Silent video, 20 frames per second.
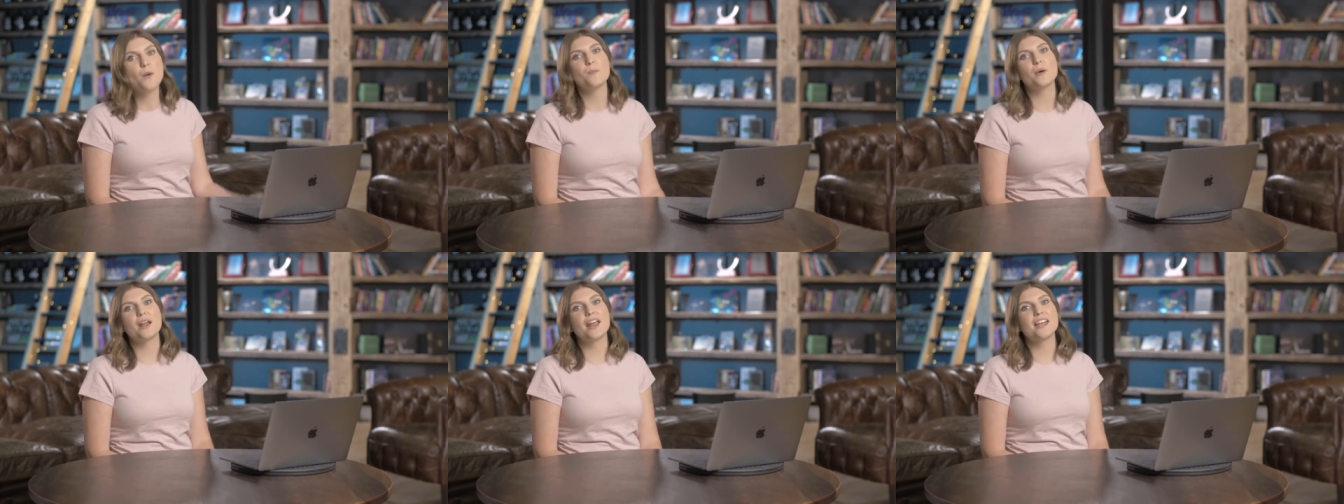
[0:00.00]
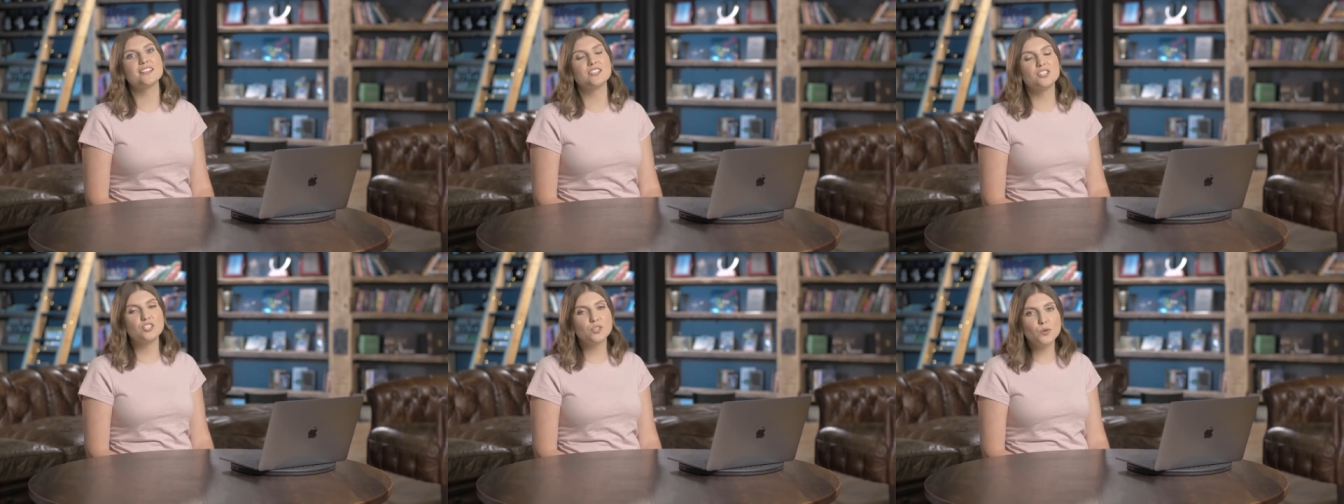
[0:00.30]
but
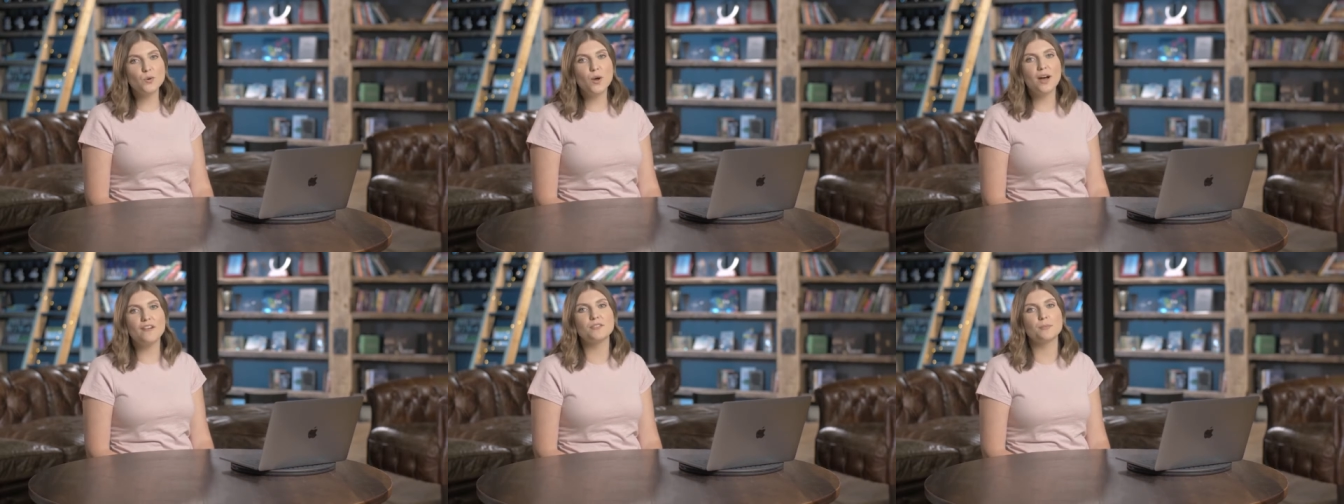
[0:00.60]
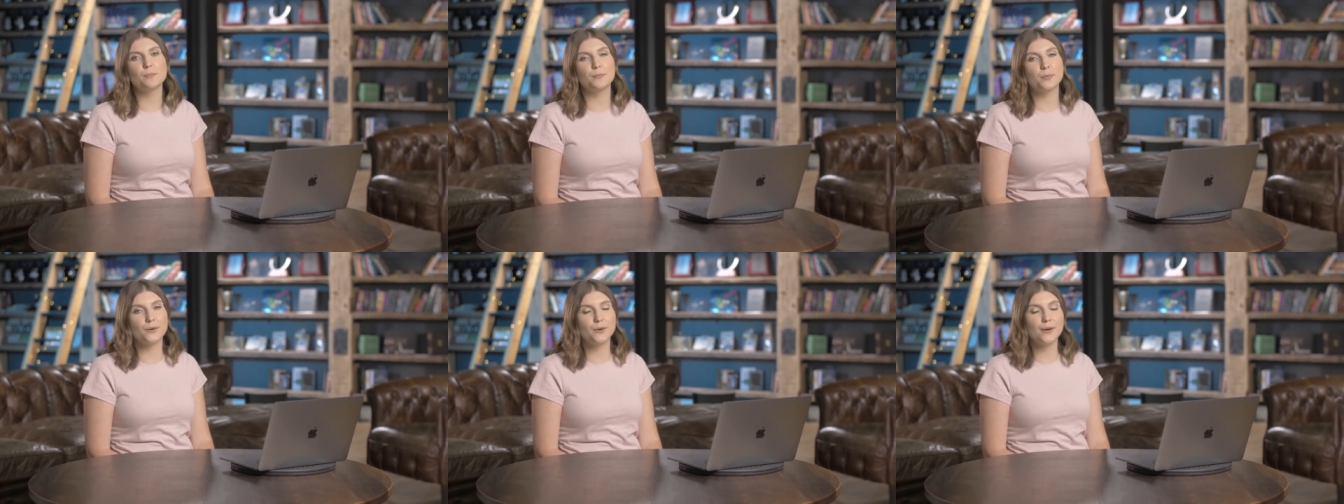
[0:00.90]
I do have
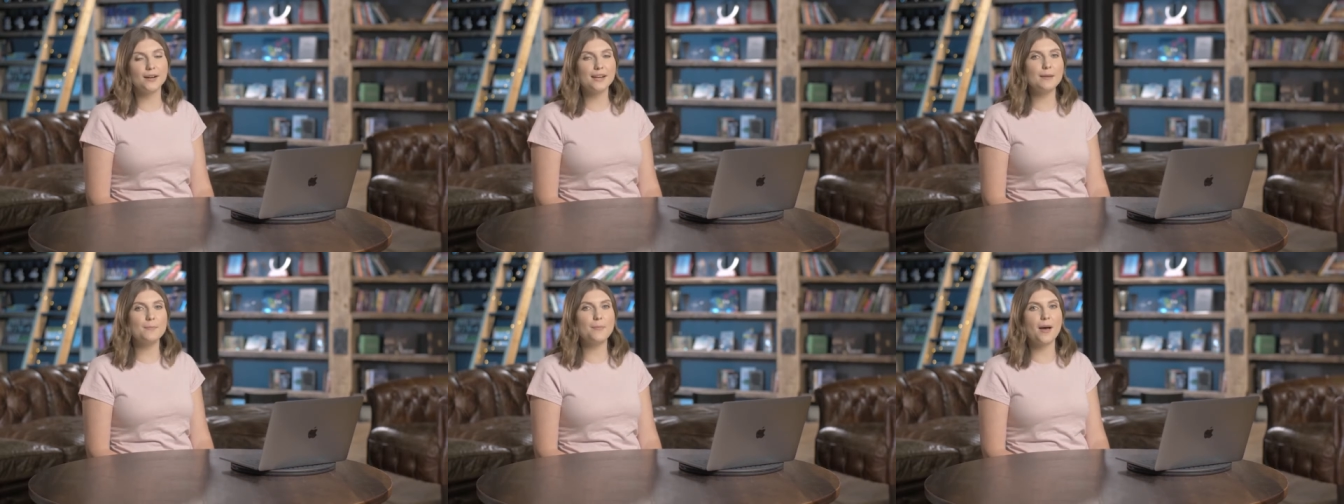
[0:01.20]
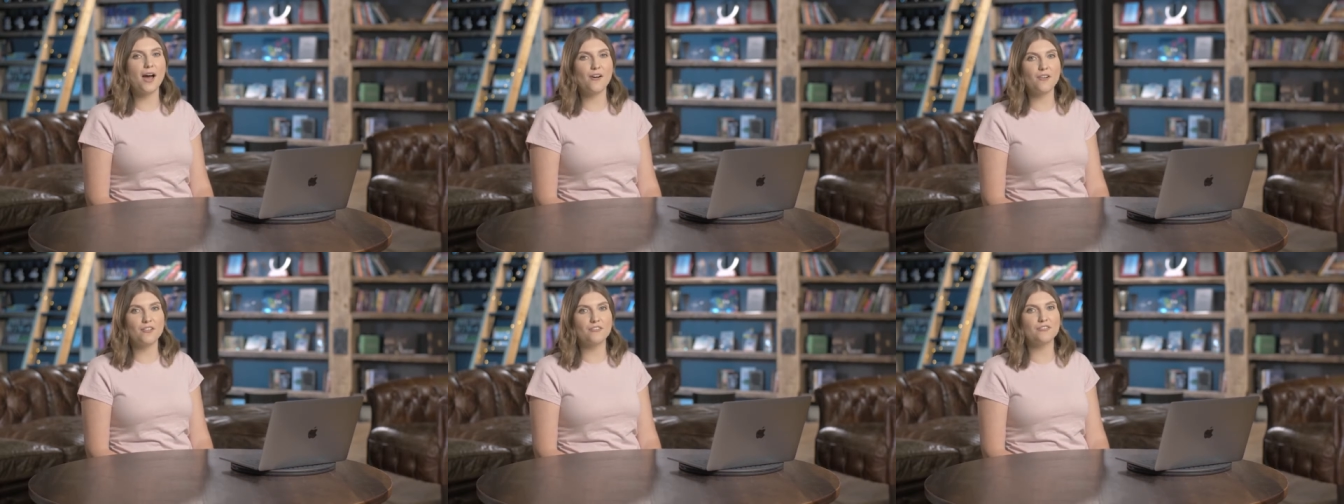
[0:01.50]
a pretty
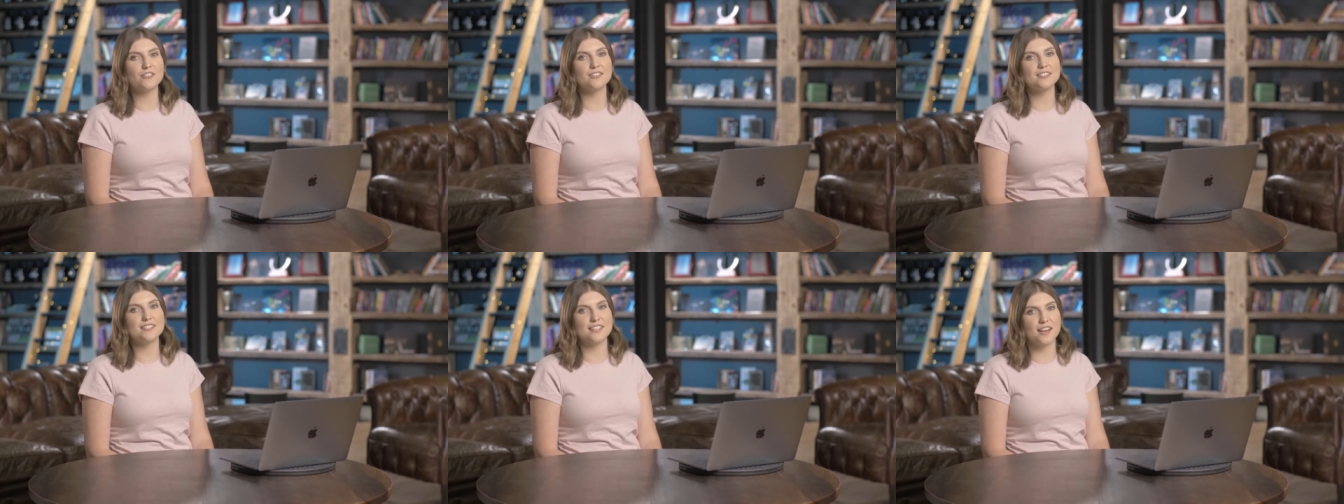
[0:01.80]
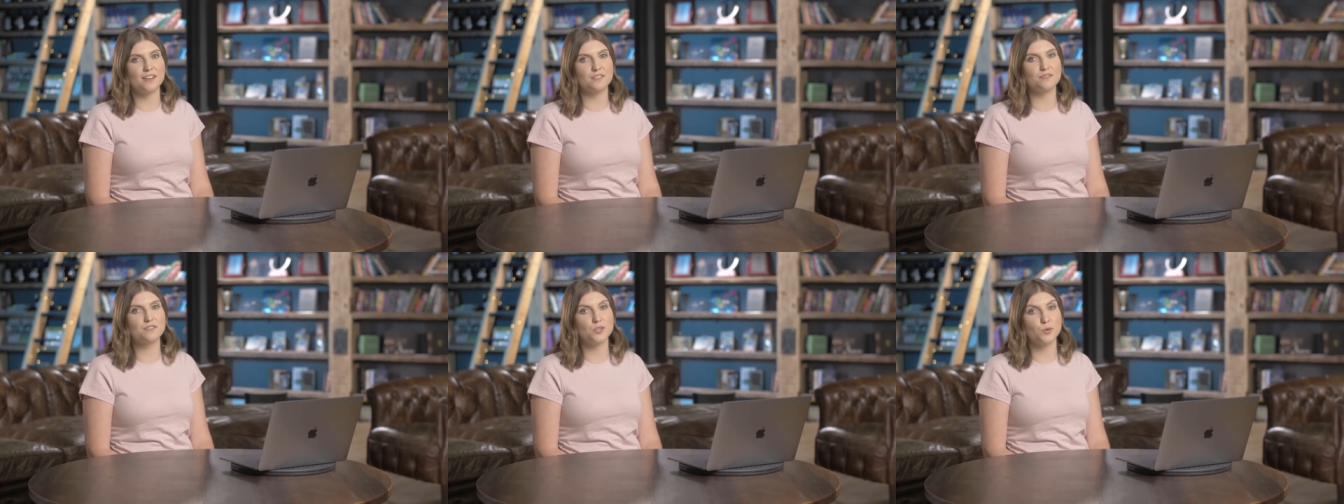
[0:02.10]
powerful
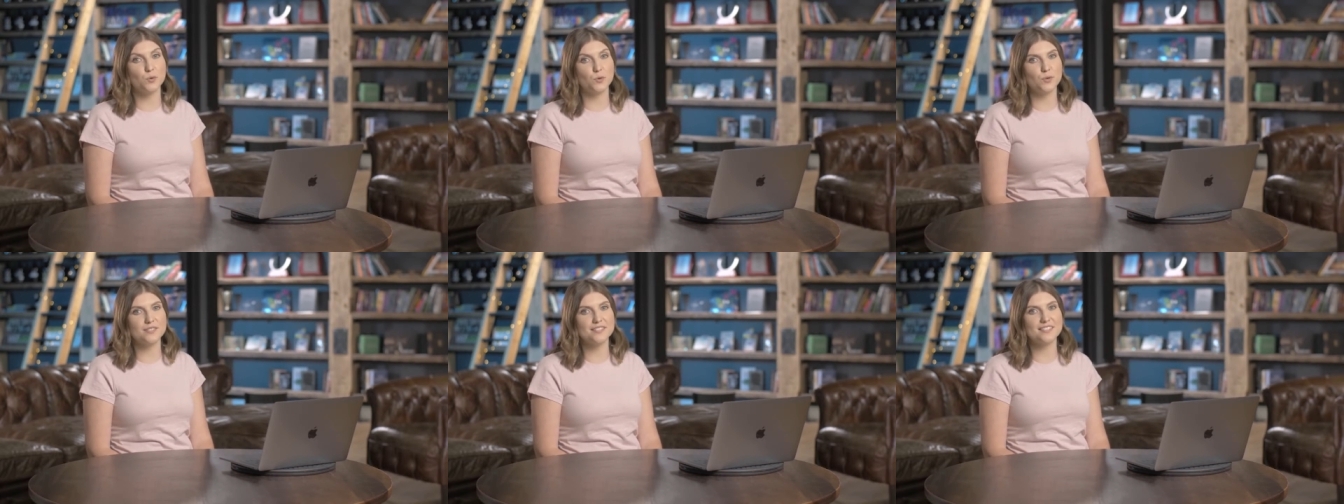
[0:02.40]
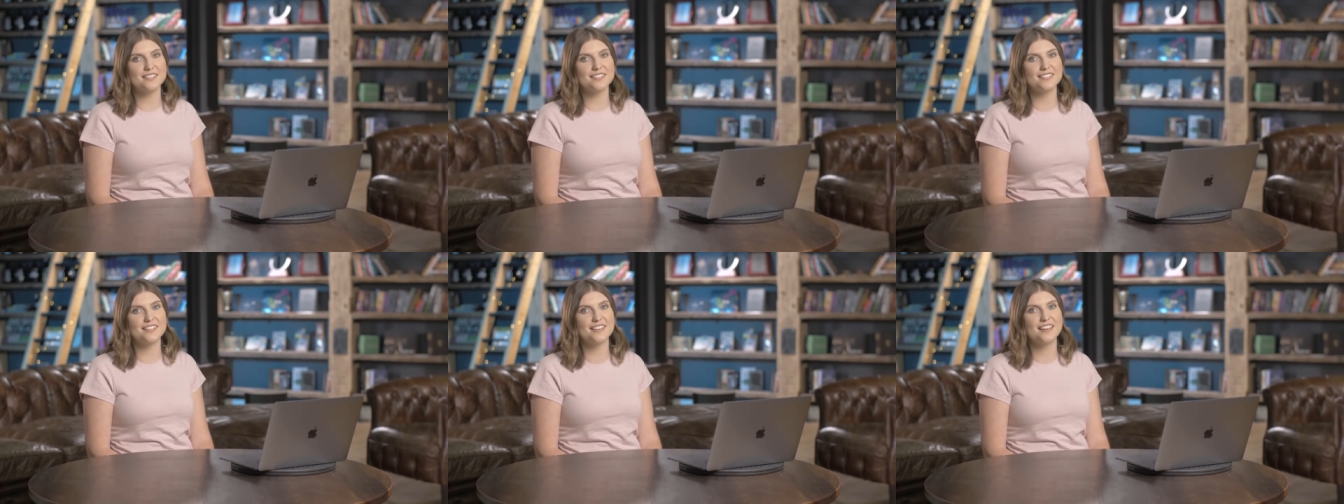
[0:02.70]
set of
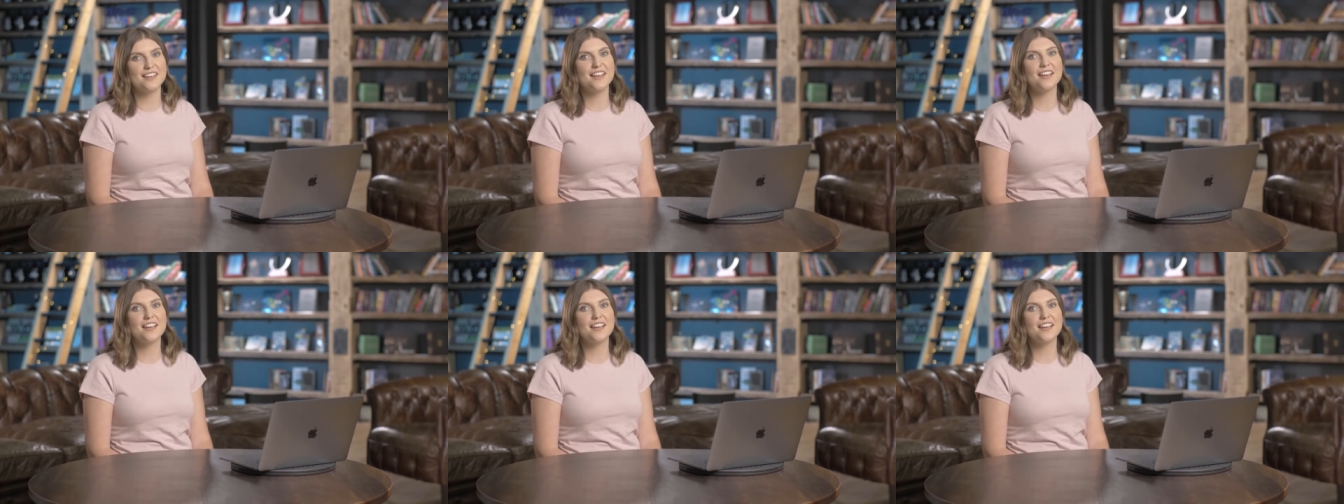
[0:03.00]
tools.